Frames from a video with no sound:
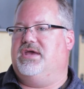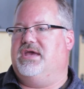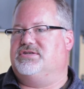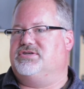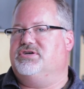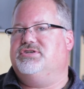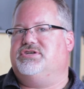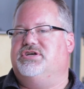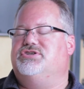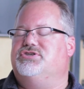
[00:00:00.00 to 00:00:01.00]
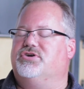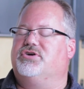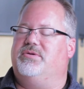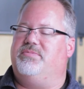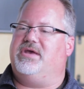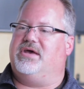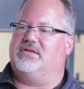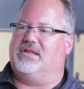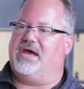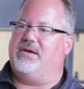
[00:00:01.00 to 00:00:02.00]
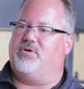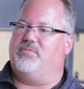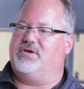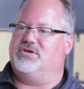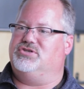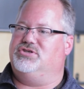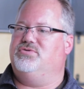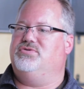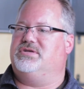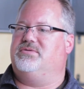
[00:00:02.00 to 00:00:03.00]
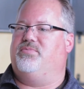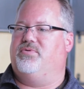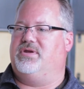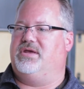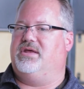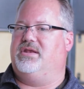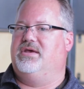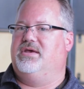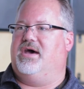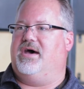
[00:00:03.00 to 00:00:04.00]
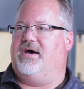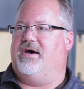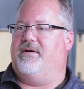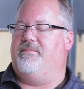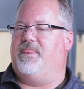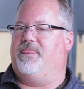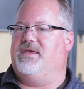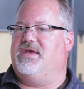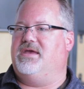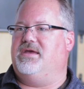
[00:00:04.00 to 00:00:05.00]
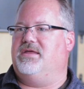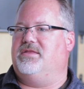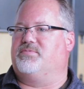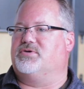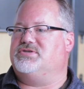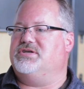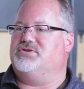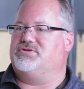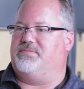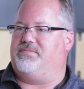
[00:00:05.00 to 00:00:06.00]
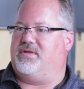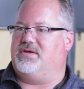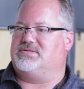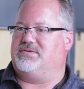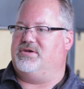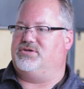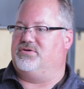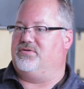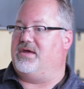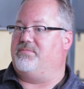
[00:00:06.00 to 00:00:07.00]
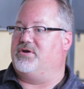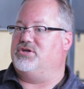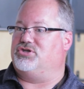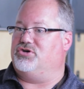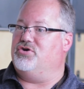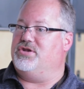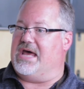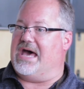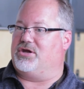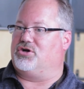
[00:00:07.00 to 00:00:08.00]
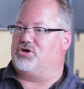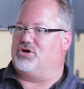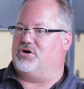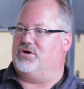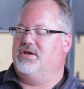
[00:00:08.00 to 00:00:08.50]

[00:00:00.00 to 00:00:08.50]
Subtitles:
it's a good chance you're going to be held liable because you didn't put in the procedures in place to make sure that breach could not occur.